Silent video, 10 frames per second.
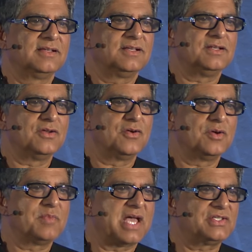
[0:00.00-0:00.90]
no
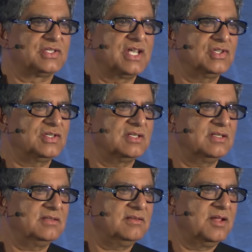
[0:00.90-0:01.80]

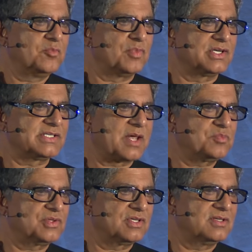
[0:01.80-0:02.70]
imagination,
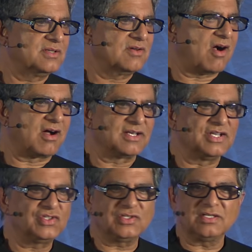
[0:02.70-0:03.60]
perception,
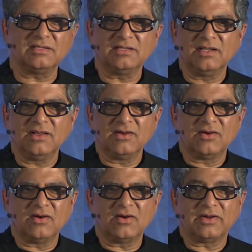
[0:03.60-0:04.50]
cognition,
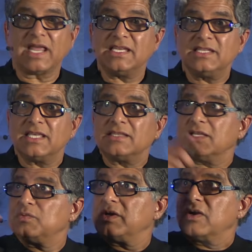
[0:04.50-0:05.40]
or anything
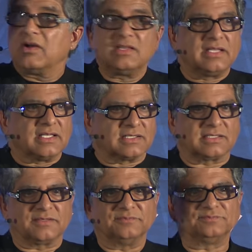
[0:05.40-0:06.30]
that we call this.